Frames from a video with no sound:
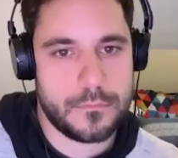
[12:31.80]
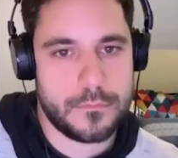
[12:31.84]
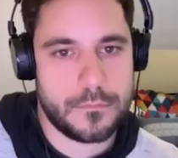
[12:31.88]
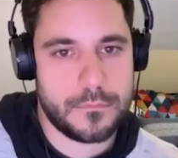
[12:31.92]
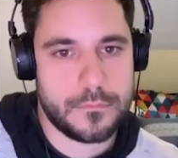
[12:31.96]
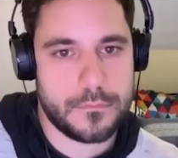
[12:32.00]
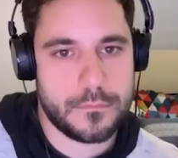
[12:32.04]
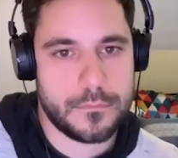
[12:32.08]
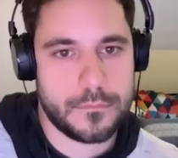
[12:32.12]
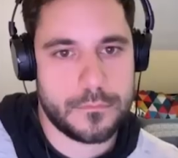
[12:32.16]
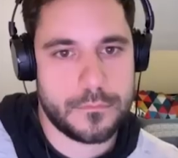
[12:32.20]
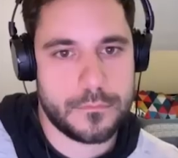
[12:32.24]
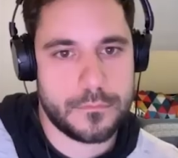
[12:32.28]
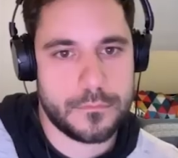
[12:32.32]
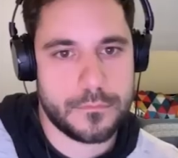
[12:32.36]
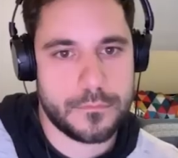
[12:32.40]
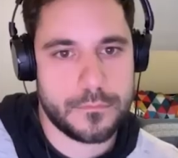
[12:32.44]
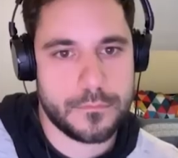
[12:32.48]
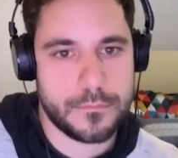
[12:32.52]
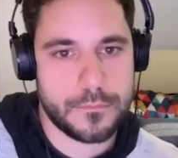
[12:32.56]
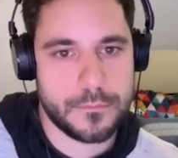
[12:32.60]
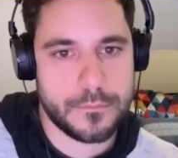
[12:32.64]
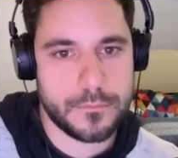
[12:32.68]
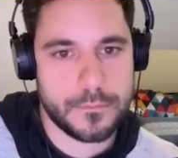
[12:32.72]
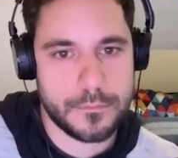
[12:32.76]

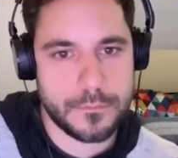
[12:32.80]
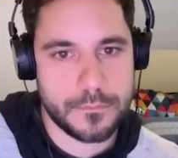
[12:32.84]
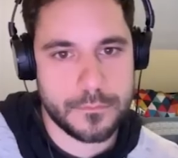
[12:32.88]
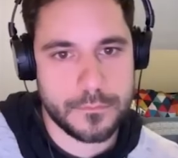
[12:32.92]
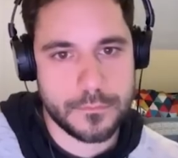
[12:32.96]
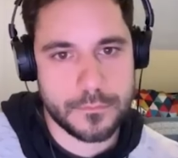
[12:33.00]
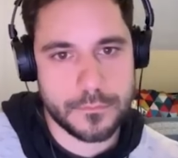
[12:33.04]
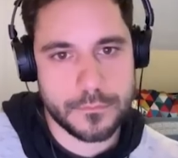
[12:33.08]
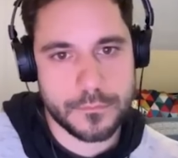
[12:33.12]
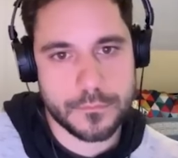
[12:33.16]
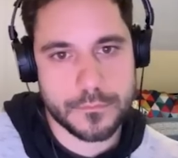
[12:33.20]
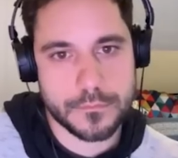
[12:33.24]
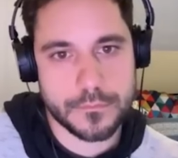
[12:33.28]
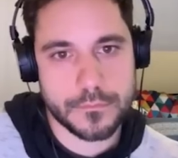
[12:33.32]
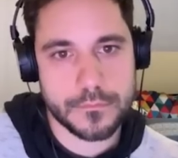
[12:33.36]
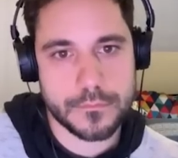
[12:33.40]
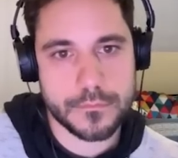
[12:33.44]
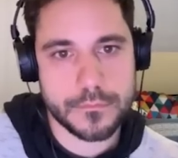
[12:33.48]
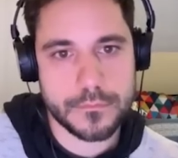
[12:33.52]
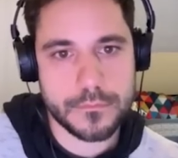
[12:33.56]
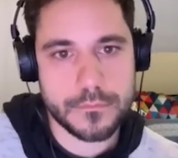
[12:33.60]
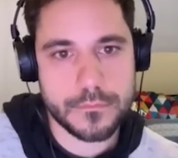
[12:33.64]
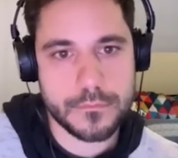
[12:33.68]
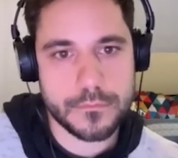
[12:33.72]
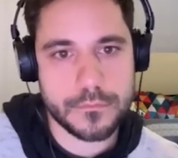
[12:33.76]

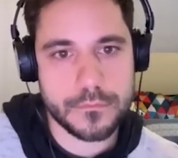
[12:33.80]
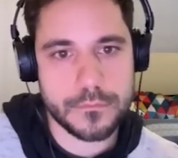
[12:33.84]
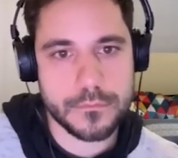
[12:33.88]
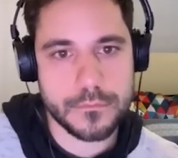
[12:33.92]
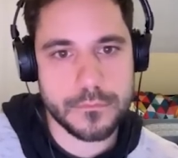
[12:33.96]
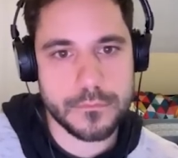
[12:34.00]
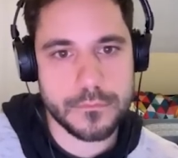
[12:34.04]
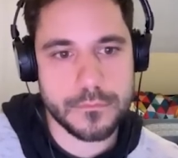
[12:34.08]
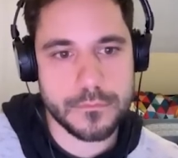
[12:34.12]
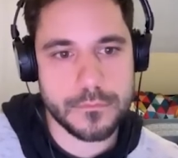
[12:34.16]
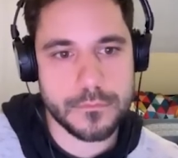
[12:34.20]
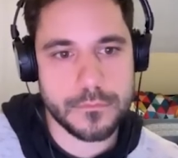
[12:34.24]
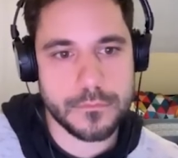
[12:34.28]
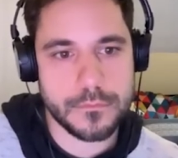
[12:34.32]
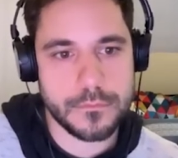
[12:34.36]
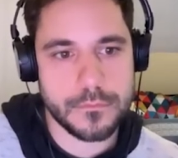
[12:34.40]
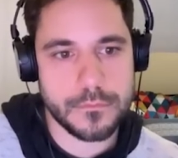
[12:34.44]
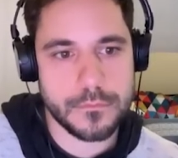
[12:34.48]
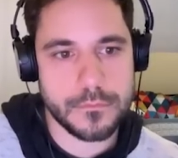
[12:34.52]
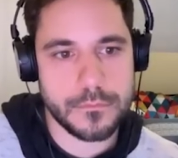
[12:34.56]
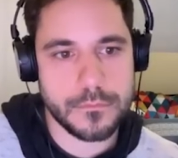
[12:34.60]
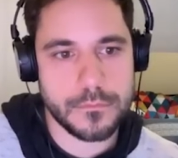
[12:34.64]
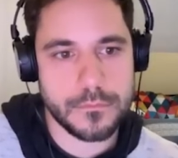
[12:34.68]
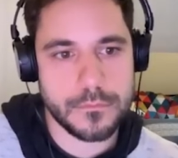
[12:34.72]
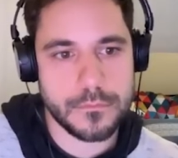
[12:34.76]

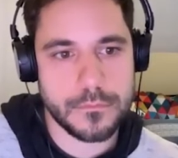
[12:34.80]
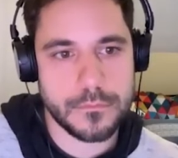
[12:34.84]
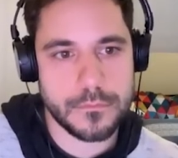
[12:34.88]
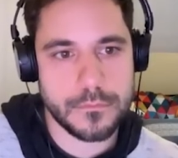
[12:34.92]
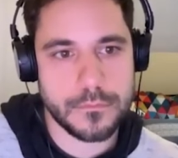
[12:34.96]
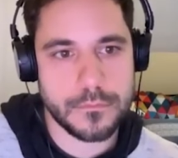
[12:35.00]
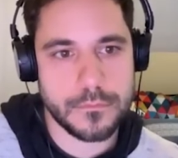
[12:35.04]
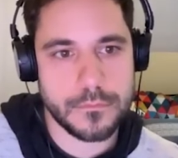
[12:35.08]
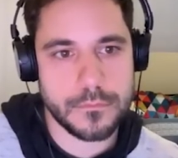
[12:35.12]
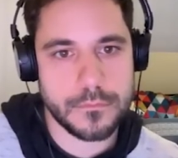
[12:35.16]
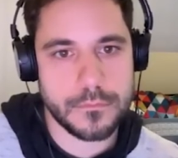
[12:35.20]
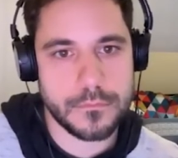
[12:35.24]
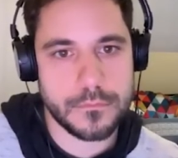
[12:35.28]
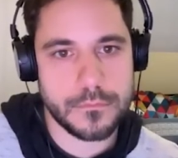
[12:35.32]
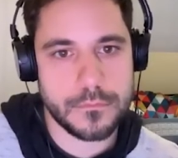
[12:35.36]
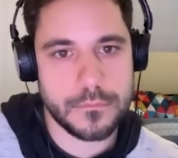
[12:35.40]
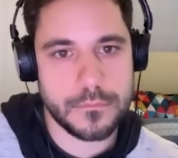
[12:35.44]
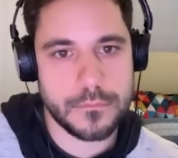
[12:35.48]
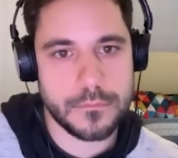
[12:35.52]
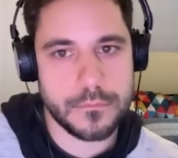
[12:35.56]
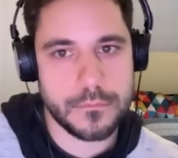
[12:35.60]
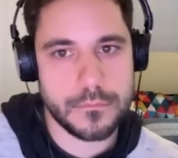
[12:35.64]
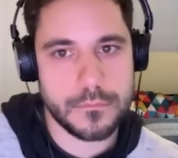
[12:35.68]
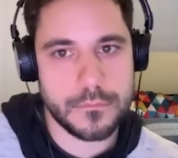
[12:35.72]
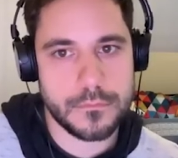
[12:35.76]

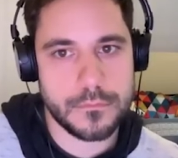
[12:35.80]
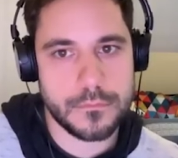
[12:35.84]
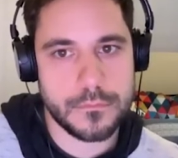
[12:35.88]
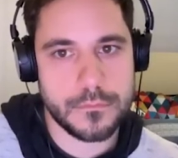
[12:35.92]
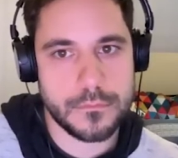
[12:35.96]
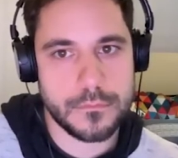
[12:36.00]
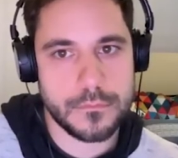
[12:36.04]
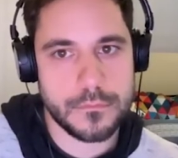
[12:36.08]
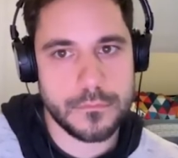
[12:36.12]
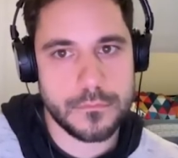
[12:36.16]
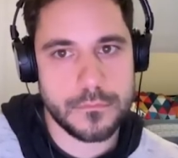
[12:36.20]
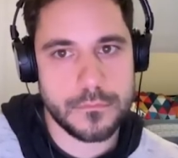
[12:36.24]
(silent)